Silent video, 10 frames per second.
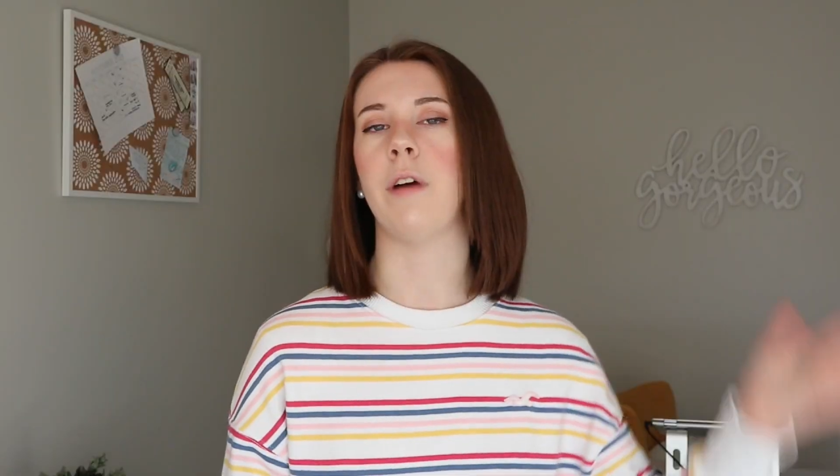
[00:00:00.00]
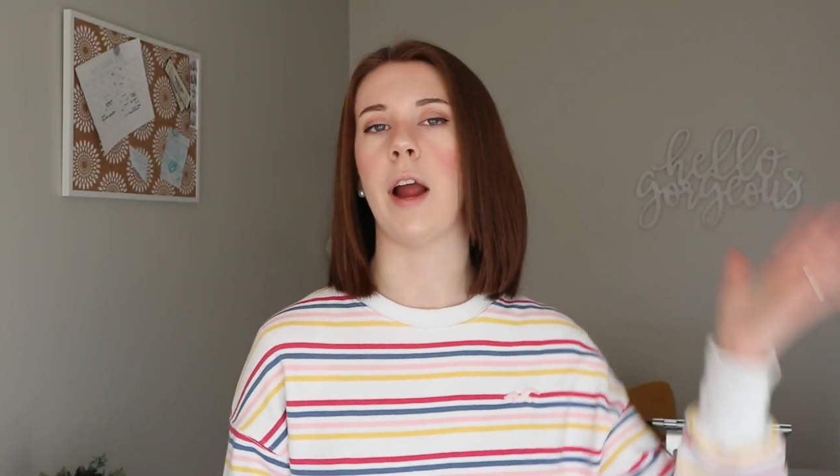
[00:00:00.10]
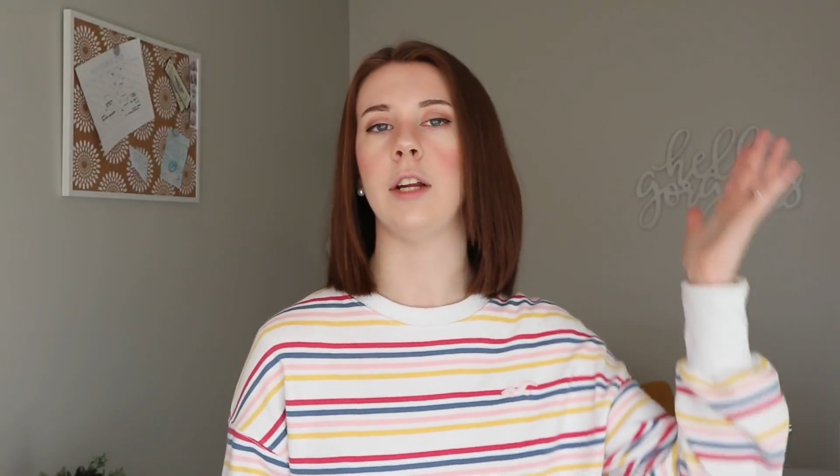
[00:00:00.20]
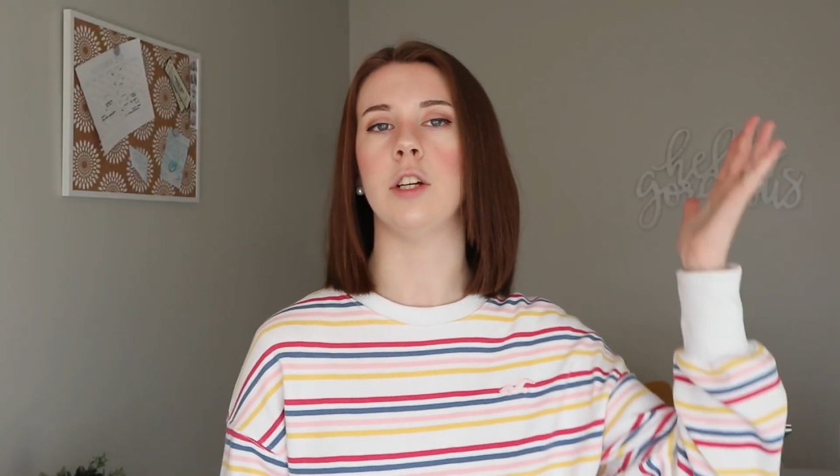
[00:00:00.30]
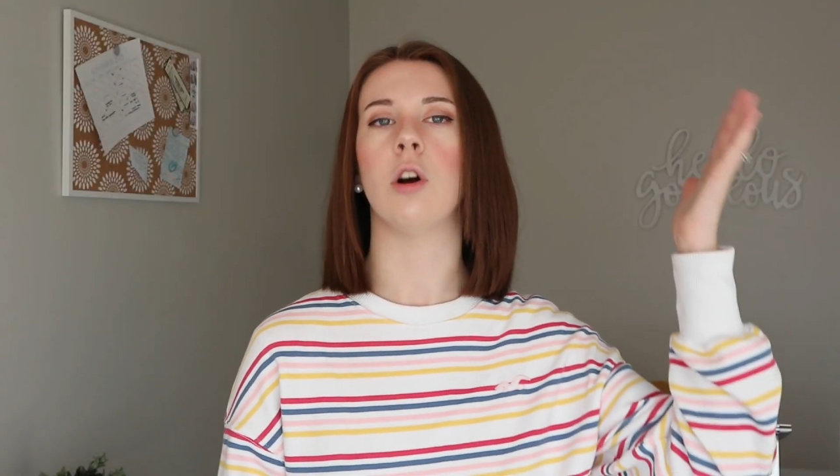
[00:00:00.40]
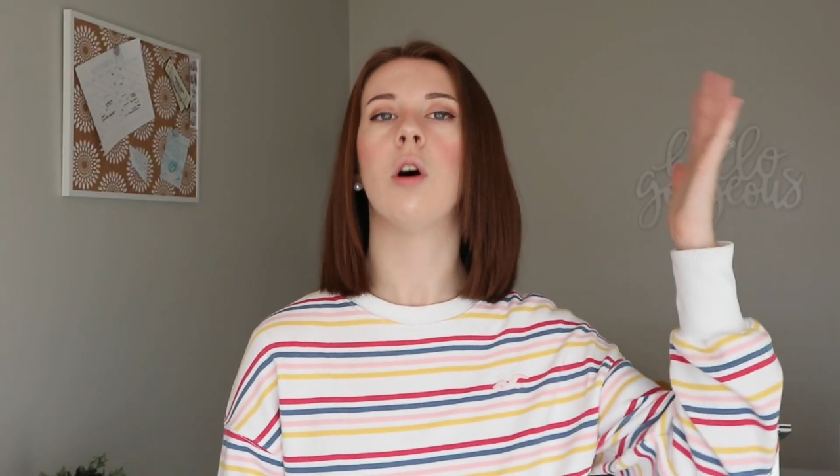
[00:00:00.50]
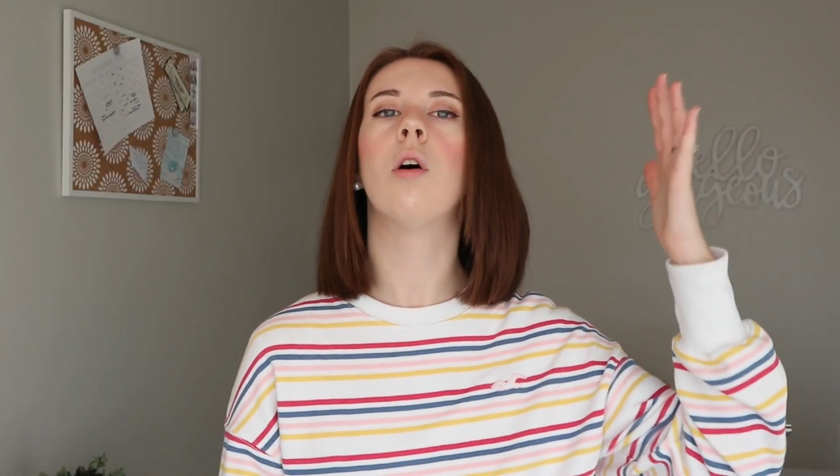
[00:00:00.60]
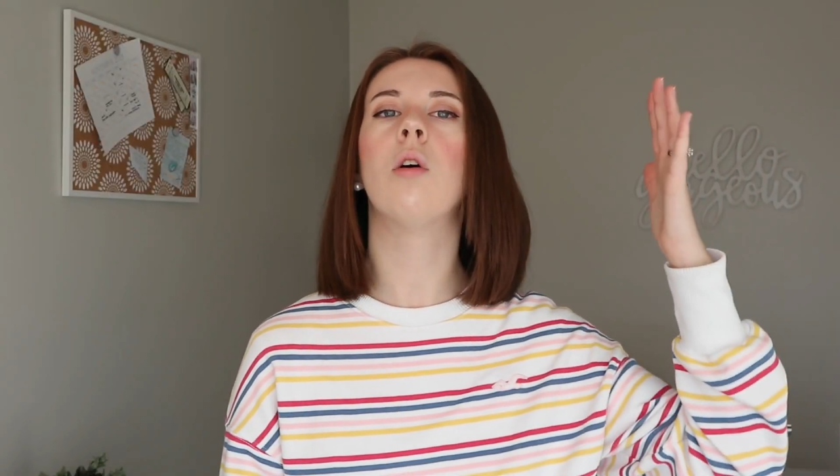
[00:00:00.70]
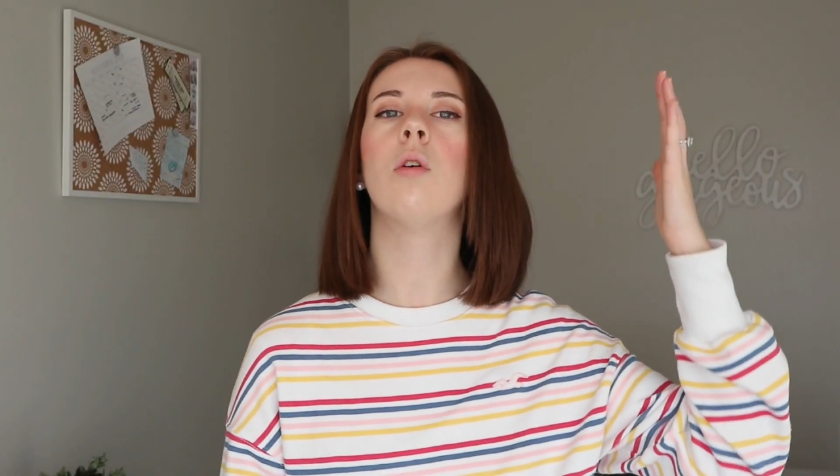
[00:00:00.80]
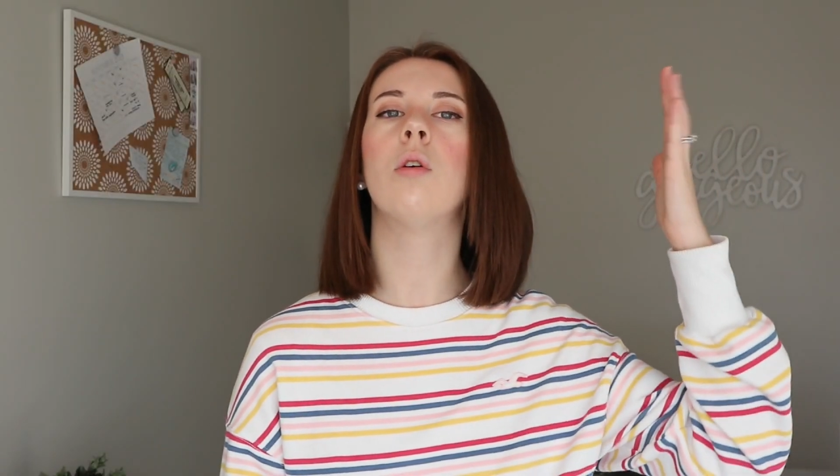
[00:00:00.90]
find your
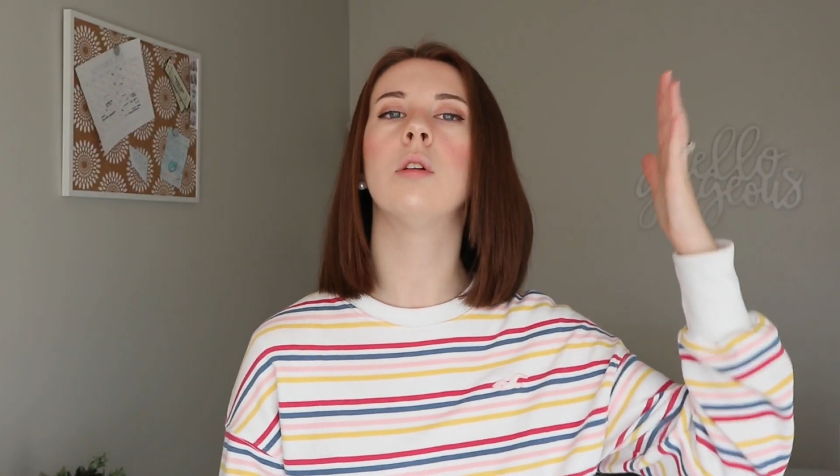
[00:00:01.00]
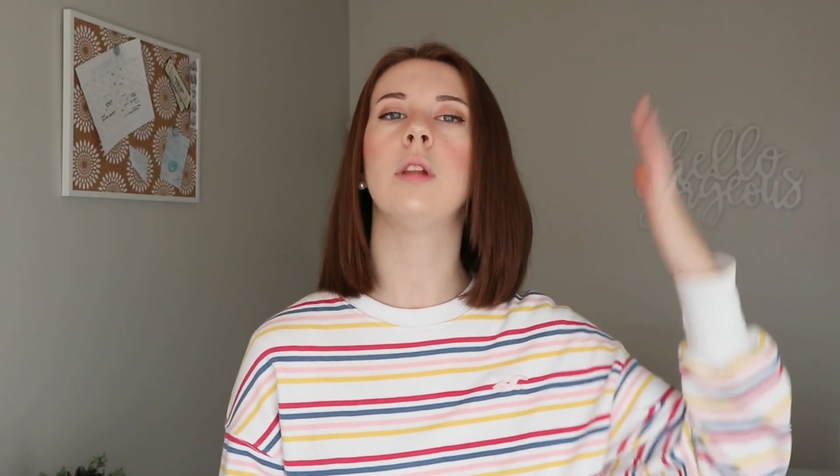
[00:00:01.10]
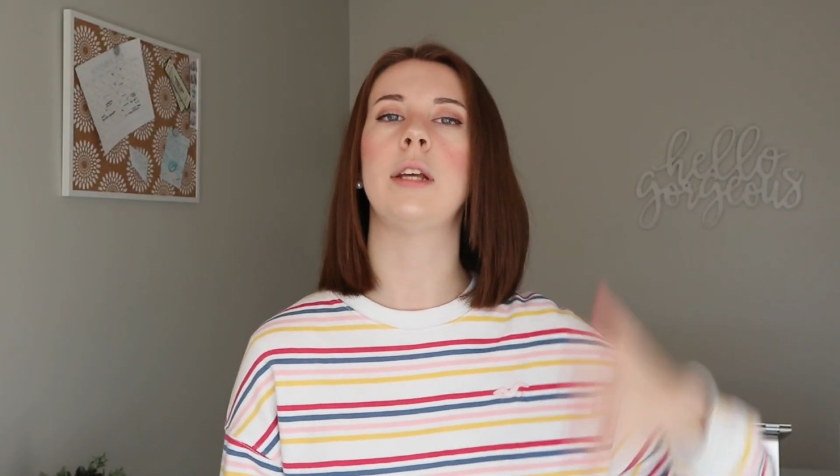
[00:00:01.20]
whole